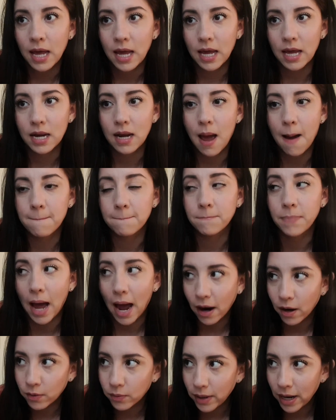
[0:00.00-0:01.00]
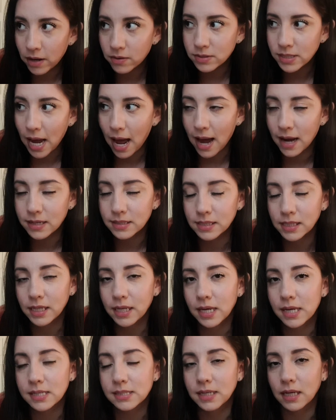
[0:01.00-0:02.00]
in background
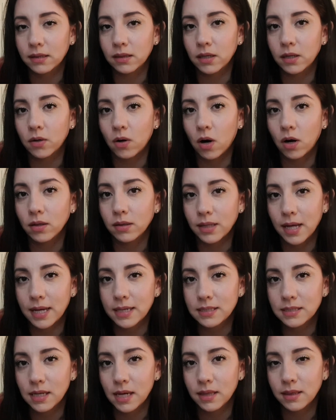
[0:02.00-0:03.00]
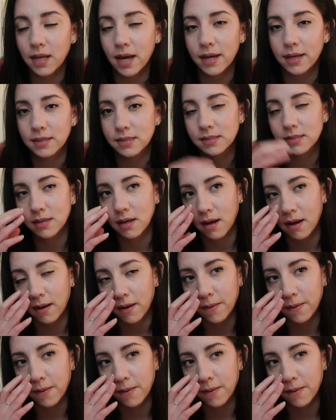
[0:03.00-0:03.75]
acting, is that there are less and less